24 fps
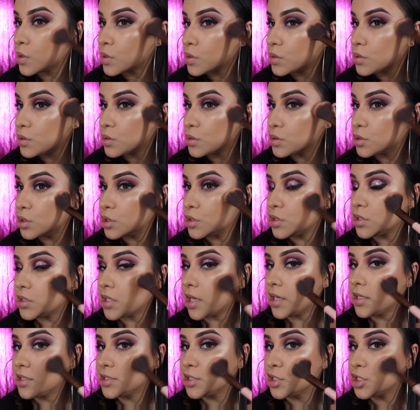So just
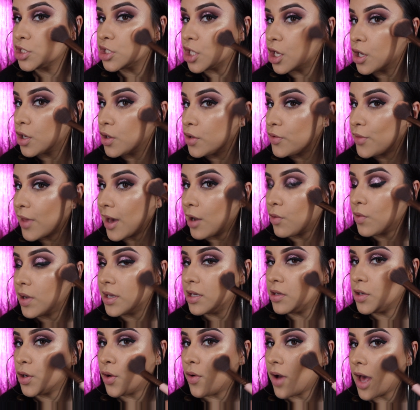like so, that
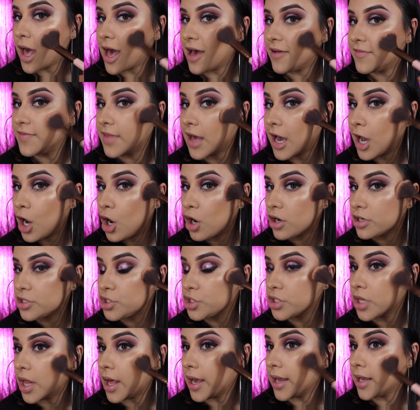way you don't have that
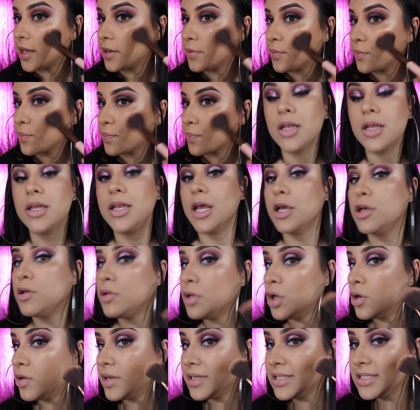harsh line. Now you
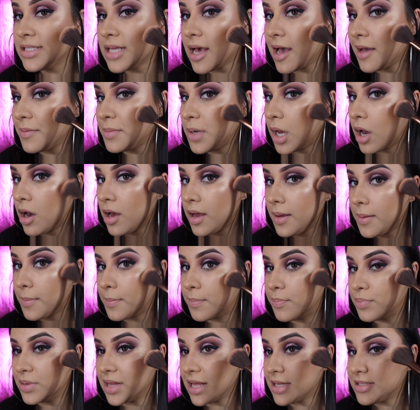notice I'm
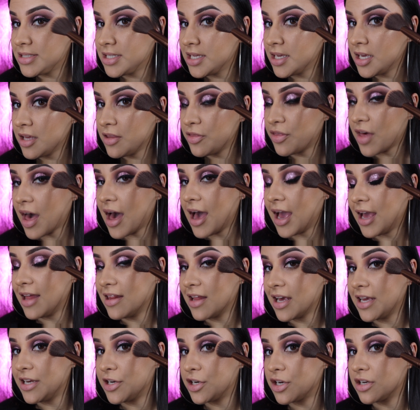not blending the
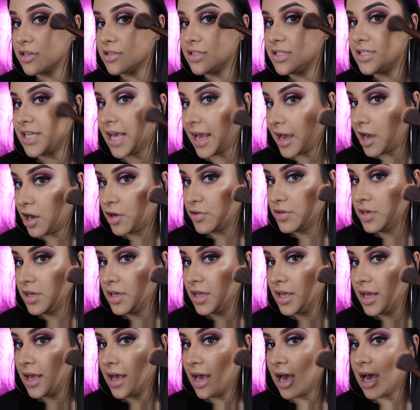highlighter down,
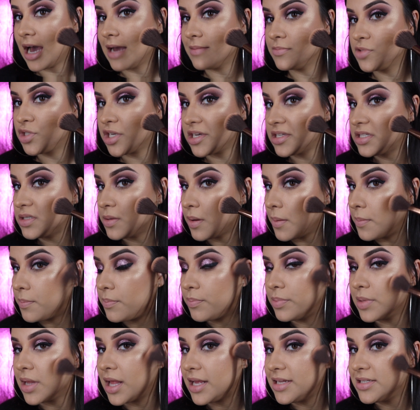I'm just
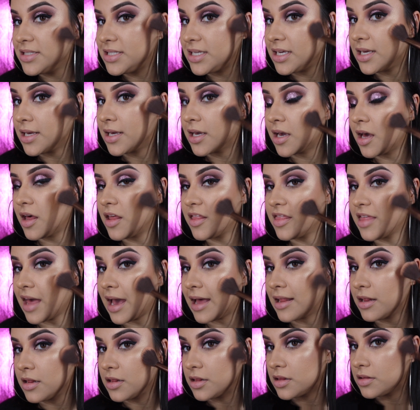blending
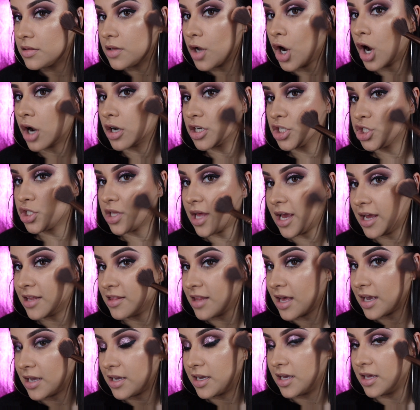that harsh line
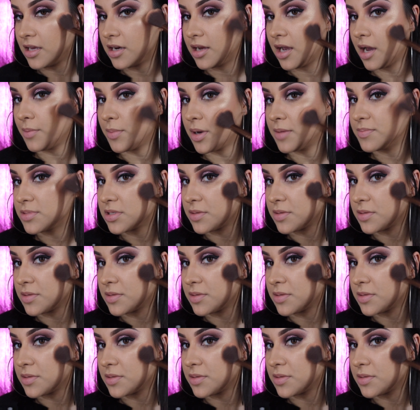that could come up